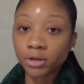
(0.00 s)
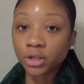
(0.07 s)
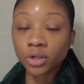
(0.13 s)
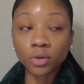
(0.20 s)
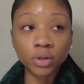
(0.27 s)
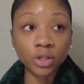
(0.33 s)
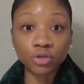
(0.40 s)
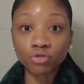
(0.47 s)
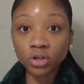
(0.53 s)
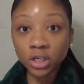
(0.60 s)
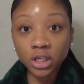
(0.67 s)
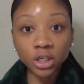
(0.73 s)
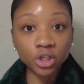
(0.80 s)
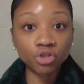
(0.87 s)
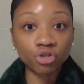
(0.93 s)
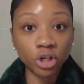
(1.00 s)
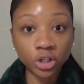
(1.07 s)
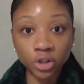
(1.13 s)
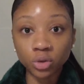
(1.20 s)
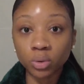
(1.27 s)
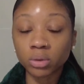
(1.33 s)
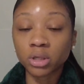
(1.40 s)
You know, there's really good
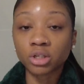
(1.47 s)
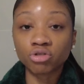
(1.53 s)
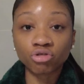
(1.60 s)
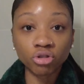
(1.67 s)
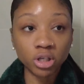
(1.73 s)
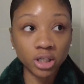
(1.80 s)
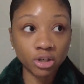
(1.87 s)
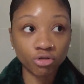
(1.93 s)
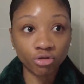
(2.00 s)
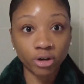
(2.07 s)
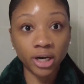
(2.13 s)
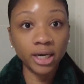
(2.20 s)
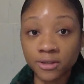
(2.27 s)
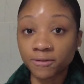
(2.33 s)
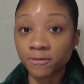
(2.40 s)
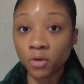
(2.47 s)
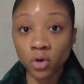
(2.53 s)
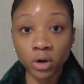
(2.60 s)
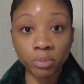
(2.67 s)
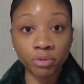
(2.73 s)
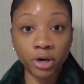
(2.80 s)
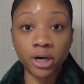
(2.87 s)
drugstore, there's really great
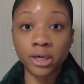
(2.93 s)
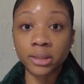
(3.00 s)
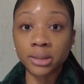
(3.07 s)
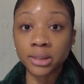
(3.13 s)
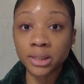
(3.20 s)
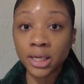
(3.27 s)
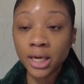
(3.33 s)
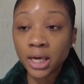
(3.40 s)
Sephora brands,